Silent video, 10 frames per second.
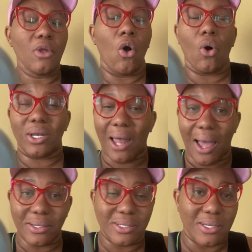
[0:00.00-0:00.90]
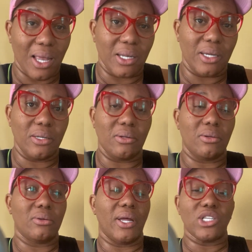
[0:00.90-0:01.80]
online selling,
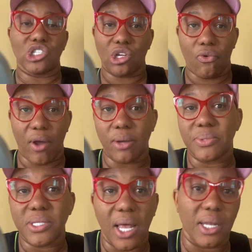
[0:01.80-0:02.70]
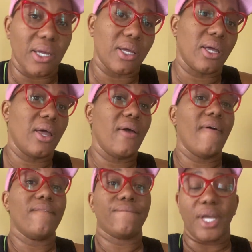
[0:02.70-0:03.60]
Instagram selling,
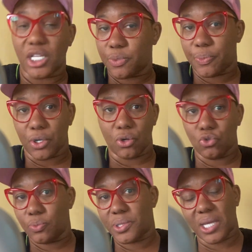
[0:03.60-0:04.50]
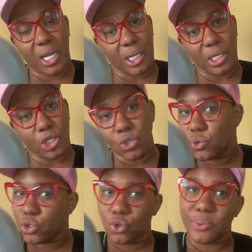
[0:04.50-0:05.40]
Facebook group selling,
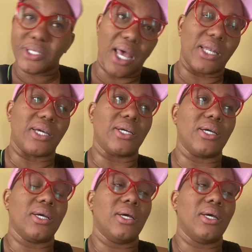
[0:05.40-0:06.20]
YouTube selling.